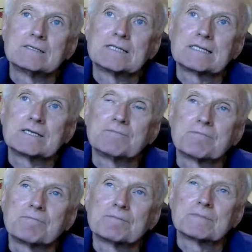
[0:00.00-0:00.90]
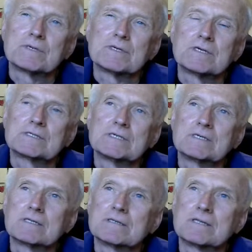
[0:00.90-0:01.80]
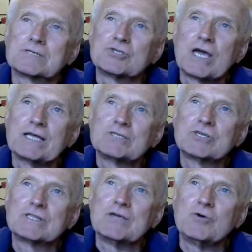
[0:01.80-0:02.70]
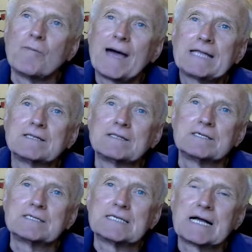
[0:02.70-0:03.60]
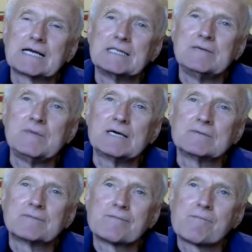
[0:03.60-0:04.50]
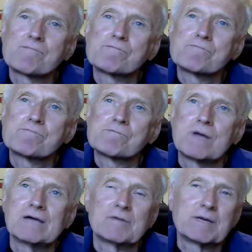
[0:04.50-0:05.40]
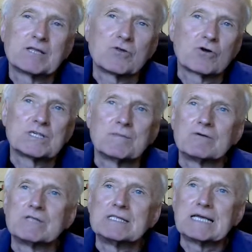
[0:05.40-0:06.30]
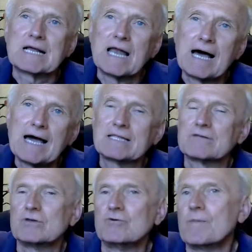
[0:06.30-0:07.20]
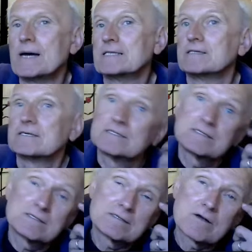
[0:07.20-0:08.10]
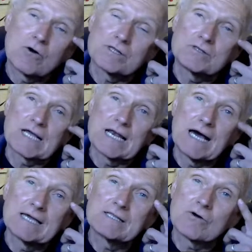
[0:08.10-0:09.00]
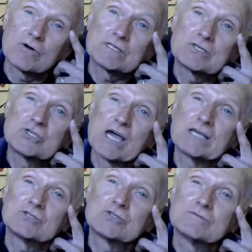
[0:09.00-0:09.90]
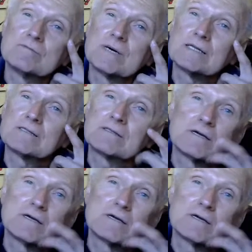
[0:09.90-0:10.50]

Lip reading: it's the change in the humanities in academia. Everybody talks about the decline of the humanities. Call it decline, call it change, but